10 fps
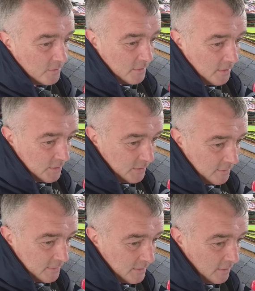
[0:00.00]
tradition.
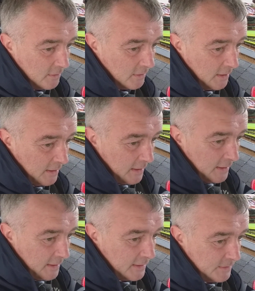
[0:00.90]
So.
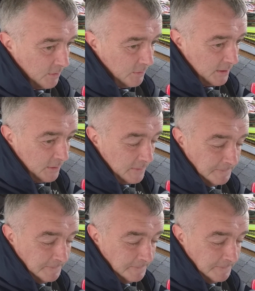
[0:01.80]
That's what we do.